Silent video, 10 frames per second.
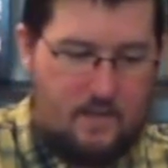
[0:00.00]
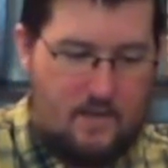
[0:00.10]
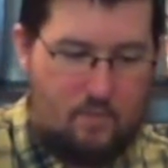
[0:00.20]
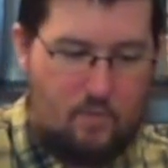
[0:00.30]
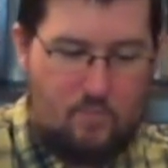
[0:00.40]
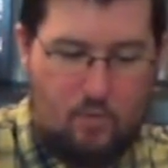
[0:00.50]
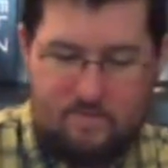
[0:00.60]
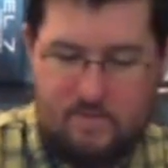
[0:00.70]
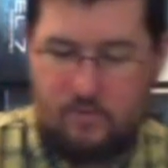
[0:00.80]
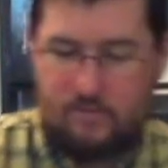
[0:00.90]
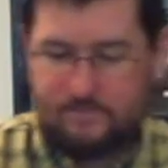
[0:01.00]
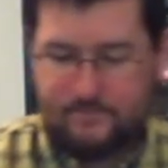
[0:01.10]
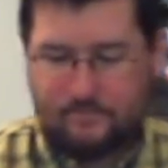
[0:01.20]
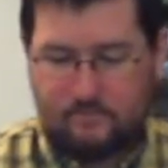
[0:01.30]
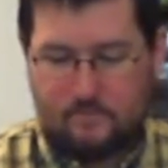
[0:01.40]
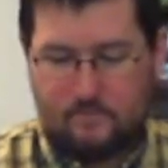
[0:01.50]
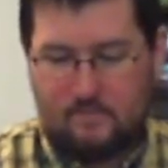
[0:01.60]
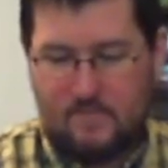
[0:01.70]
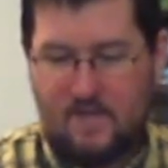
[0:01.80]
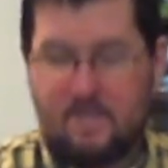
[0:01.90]
and 1 more to Fiona.
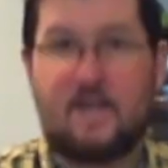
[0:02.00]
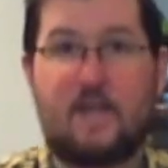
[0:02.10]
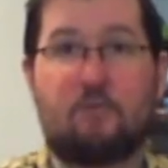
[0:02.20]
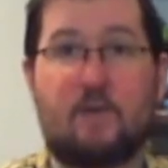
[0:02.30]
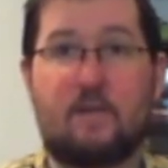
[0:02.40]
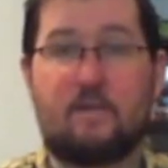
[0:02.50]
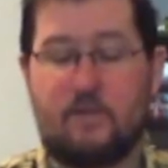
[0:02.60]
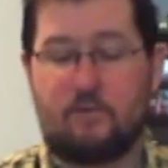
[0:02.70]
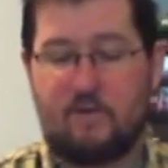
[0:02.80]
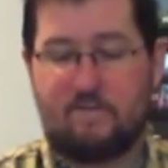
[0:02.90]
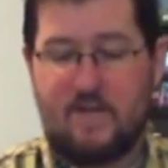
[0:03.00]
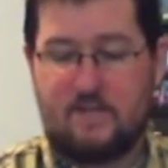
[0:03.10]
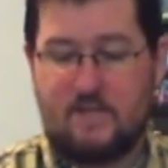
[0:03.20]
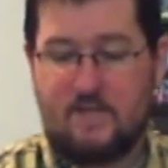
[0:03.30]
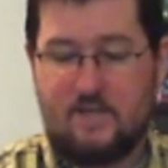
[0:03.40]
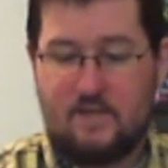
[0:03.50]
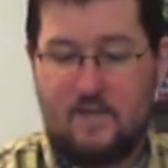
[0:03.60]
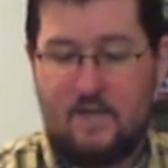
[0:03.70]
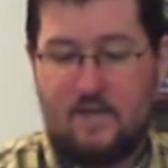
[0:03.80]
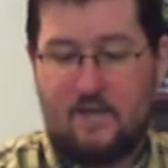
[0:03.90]
Then I drink. So the drink phase is
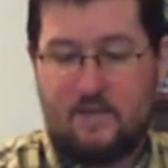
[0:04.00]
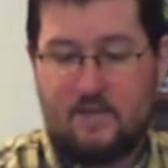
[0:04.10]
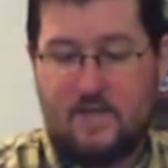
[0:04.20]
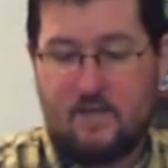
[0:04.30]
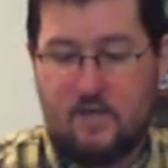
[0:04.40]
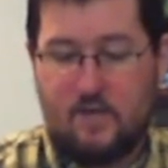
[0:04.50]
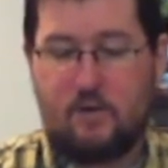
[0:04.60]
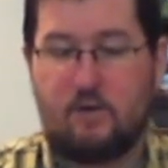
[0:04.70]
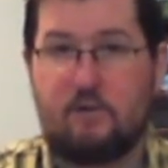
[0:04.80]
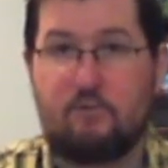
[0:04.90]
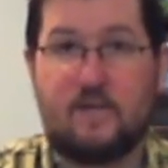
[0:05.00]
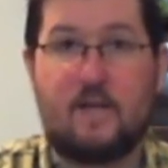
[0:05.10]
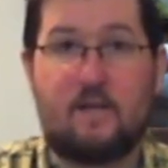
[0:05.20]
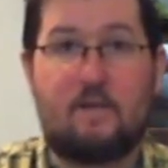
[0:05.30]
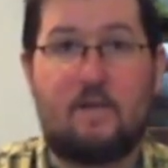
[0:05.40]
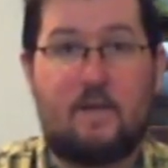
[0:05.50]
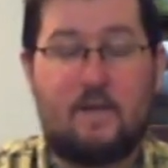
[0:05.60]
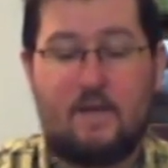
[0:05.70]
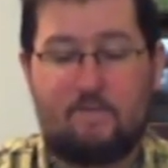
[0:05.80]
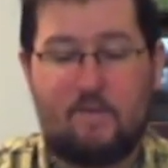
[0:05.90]
to take the top card of your drink deck,
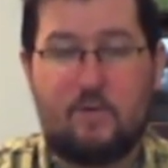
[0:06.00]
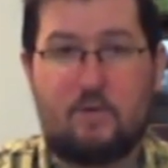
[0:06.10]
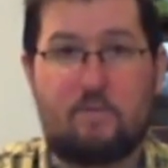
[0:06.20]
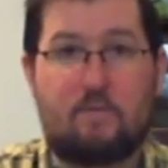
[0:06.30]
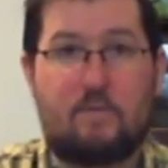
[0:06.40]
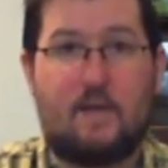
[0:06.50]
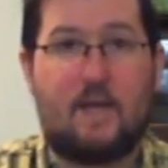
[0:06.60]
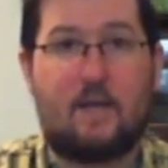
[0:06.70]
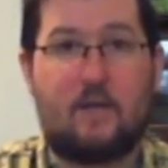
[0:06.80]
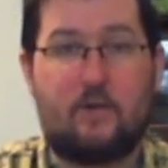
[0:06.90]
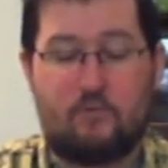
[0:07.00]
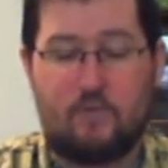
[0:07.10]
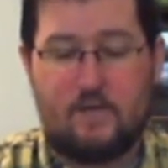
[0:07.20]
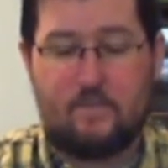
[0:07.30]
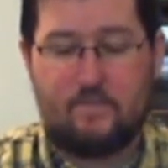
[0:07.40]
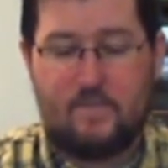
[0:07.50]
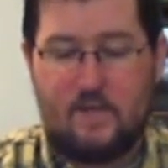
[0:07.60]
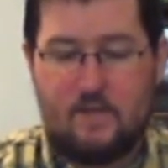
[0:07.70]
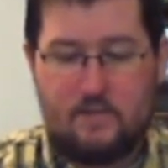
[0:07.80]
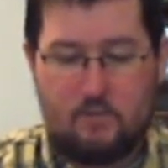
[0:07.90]
flip it over, and drink it.
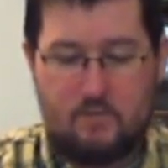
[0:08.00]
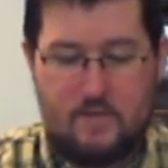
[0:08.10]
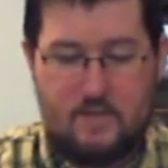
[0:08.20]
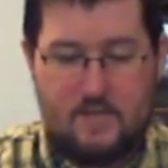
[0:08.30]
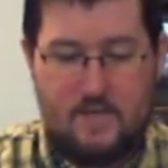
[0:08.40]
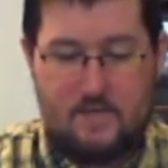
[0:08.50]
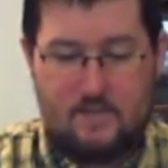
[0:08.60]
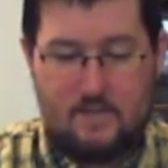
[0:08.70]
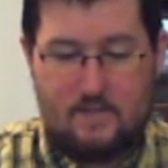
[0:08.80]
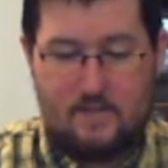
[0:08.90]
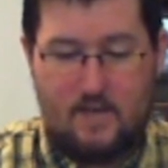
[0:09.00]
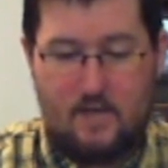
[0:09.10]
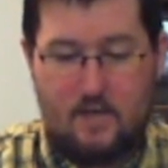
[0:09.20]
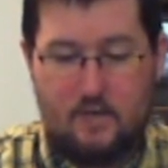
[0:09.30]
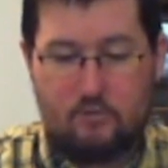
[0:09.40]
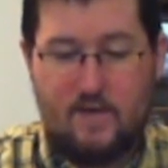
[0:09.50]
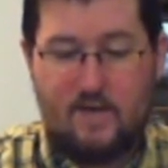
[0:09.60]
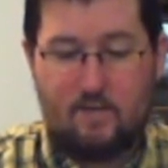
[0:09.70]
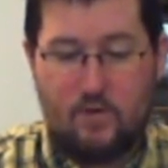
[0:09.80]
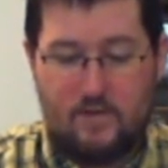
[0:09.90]
So in this case, it's a
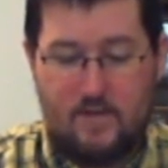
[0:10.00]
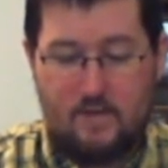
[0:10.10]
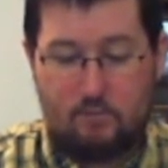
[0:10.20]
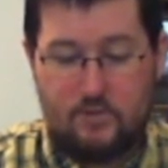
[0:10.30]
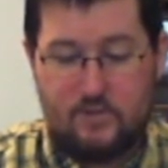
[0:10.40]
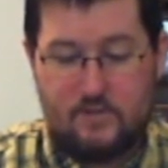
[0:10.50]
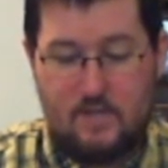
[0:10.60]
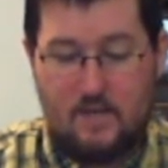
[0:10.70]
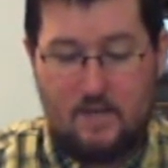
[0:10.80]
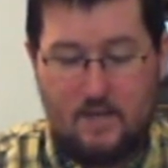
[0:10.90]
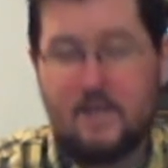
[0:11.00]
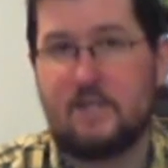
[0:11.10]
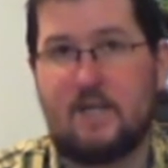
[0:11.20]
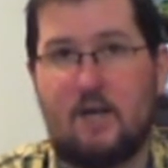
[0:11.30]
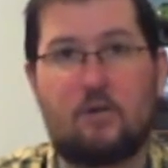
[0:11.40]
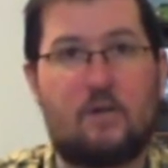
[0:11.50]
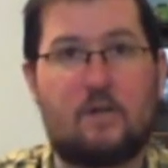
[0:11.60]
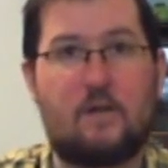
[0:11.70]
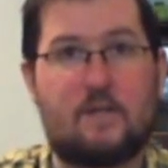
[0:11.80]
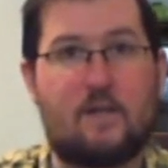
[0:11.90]
Dragon Breath Ale, which is the highest alcohol
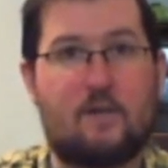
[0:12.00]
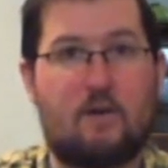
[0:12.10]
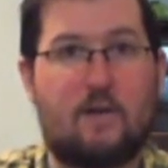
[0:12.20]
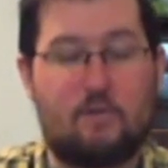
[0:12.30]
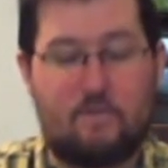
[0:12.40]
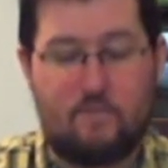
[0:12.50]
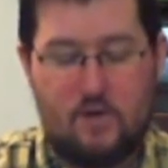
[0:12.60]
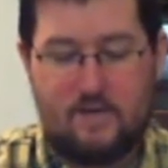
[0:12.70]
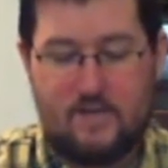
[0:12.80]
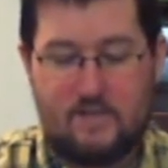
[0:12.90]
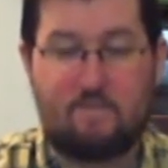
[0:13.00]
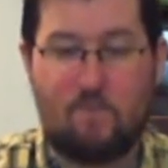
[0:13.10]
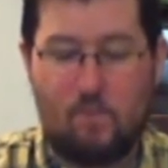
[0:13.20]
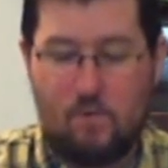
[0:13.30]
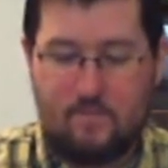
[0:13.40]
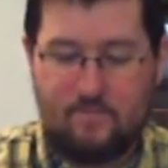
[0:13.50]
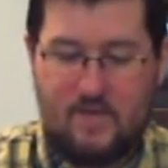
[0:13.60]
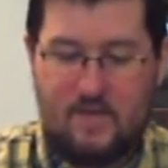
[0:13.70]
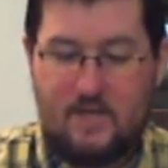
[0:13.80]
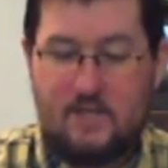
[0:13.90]
content card I could have drawn. It's a 4.
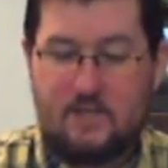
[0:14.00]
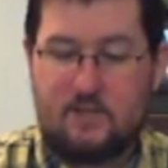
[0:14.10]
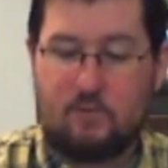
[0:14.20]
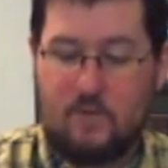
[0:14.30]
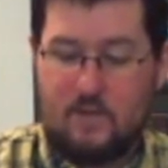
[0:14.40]
So